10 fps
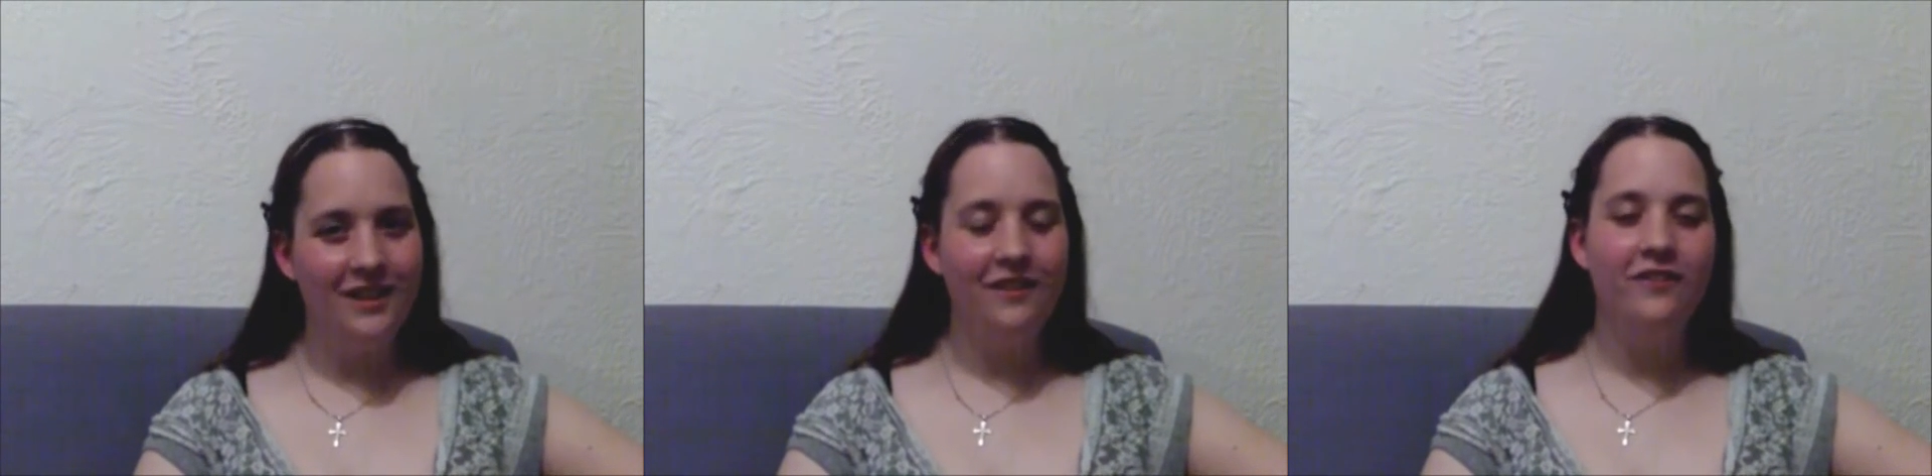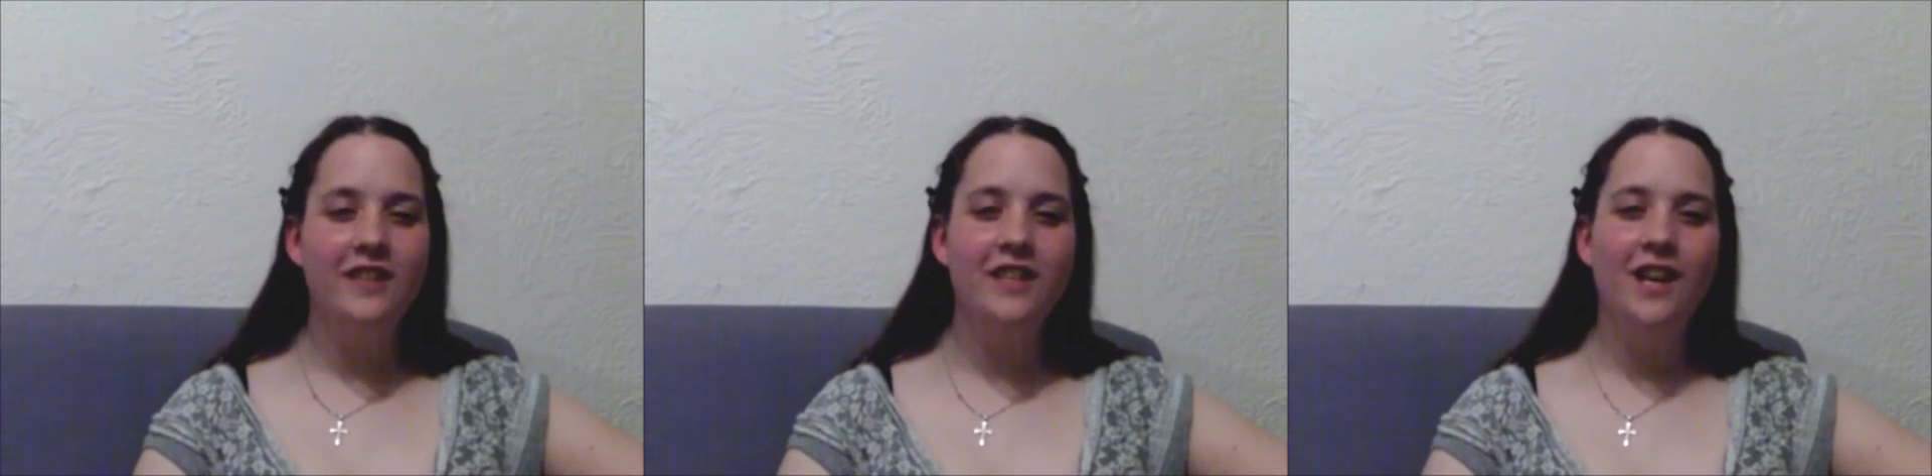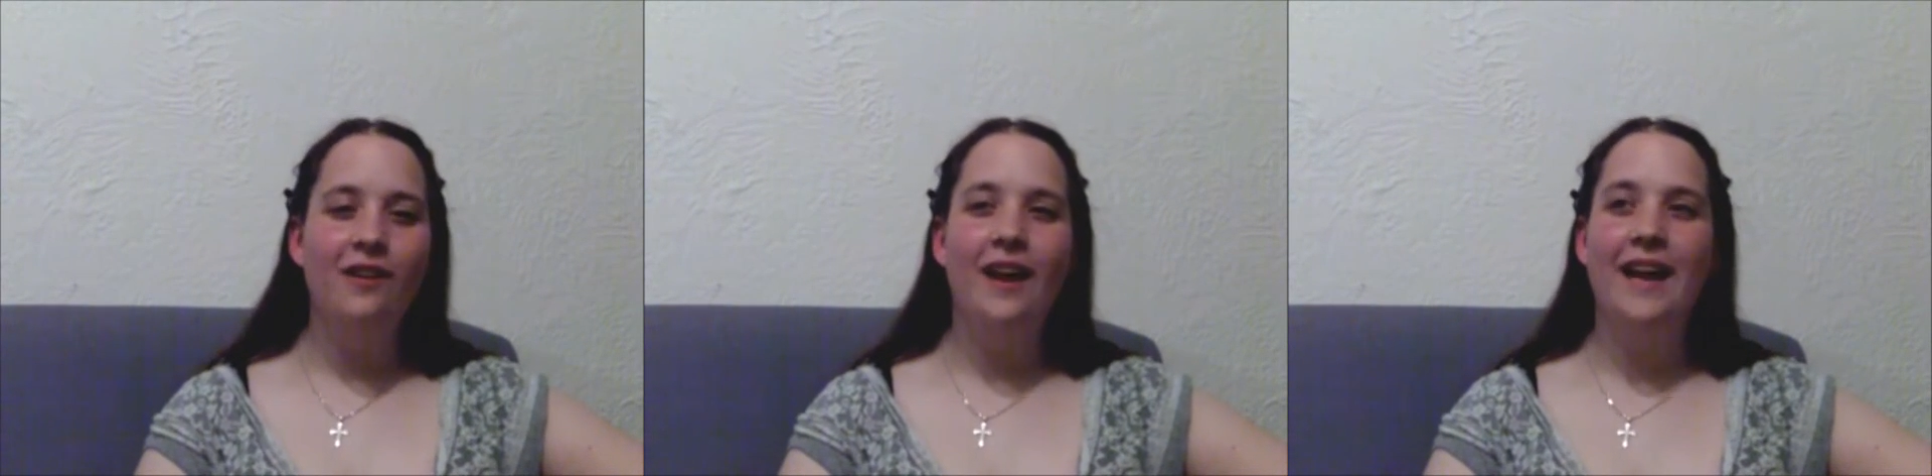the
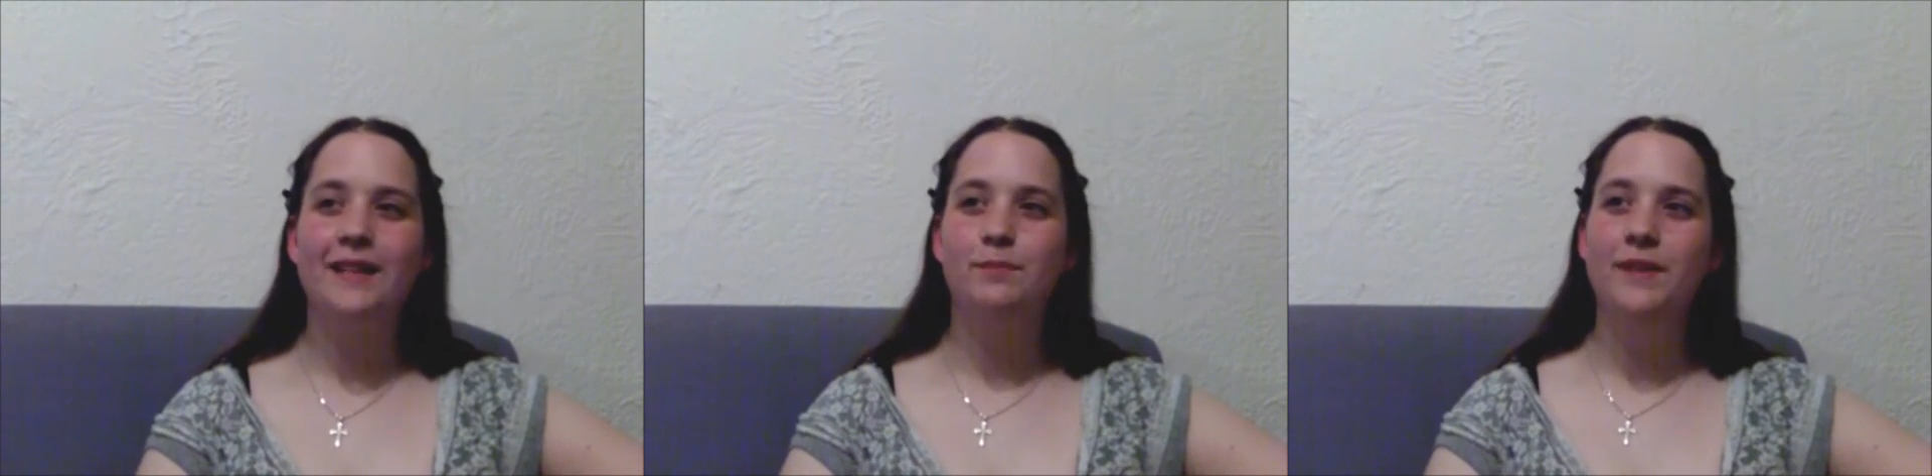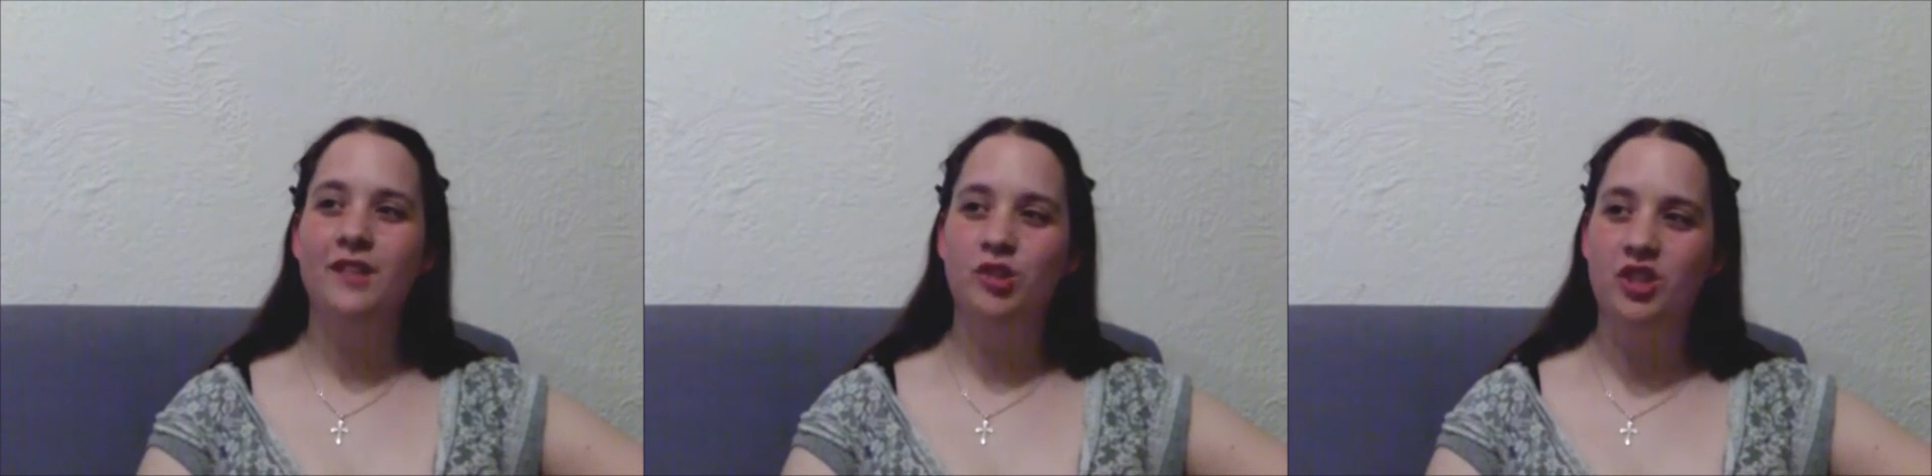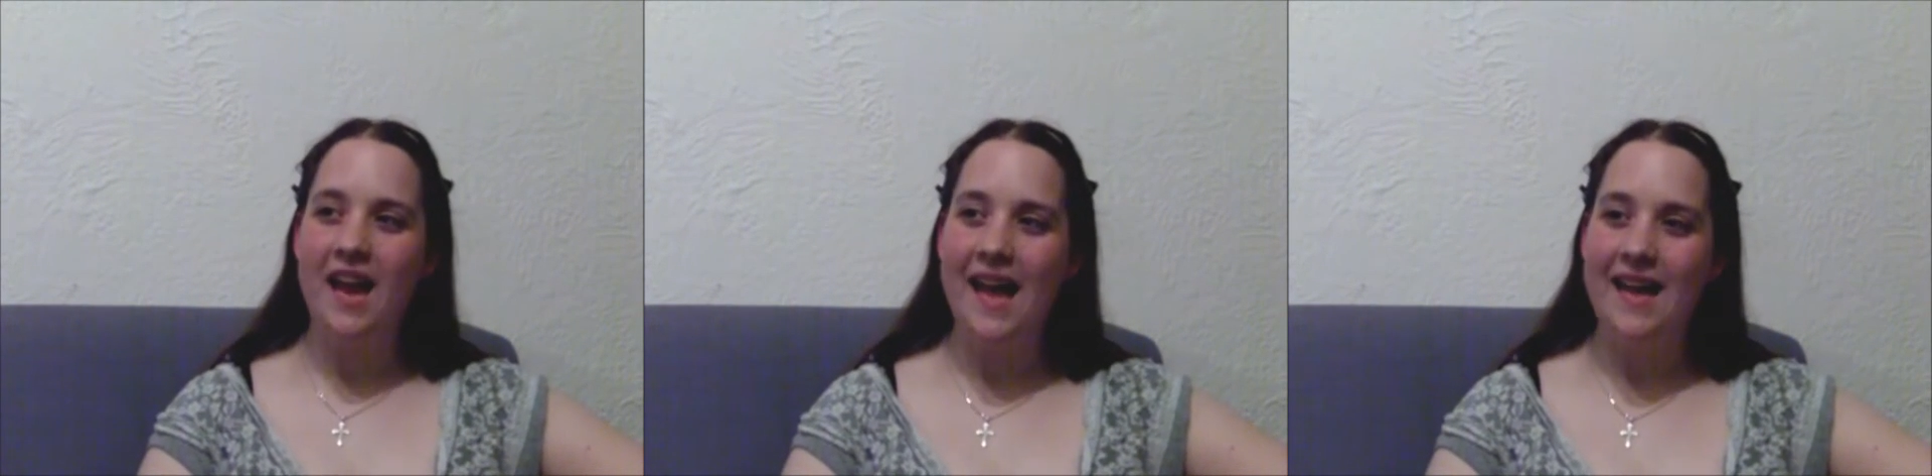video has been
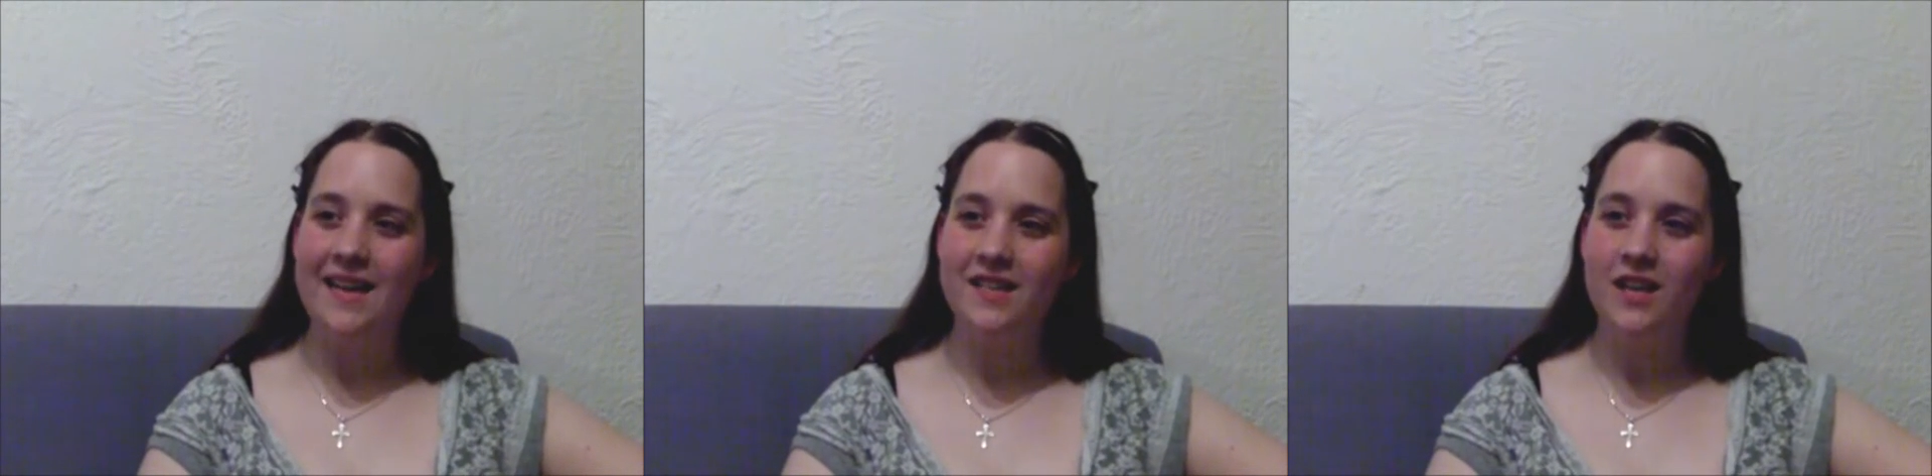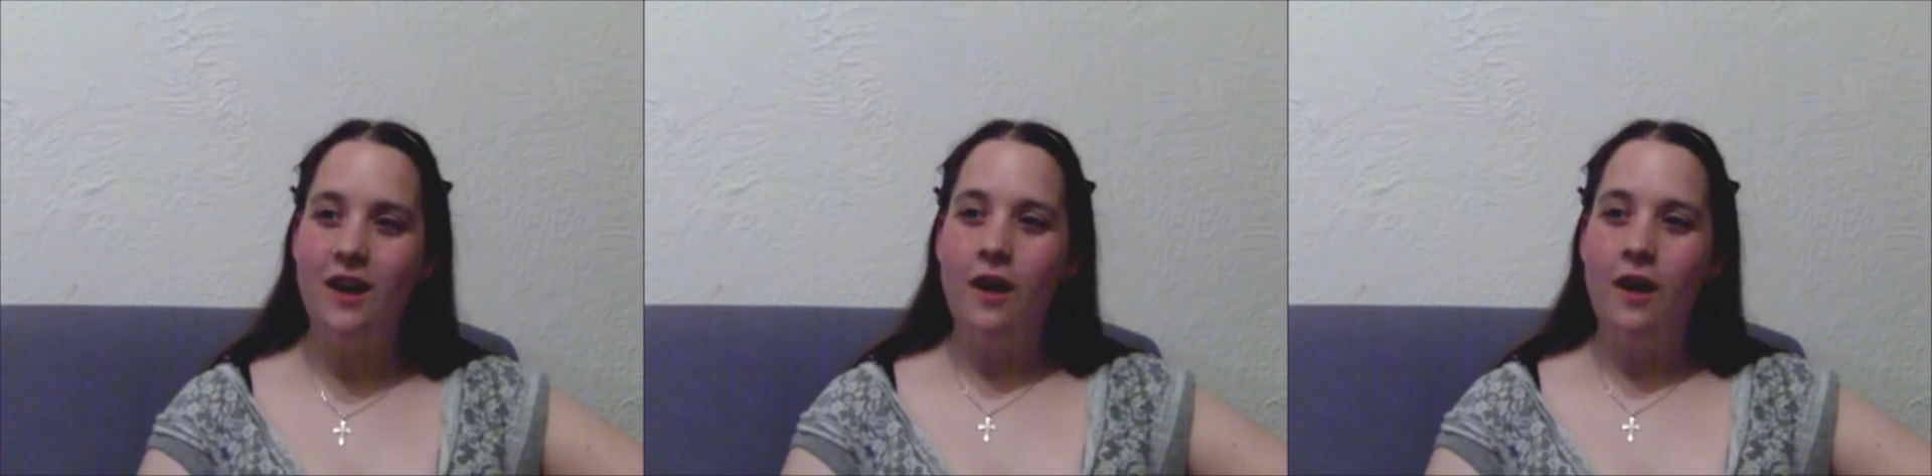shared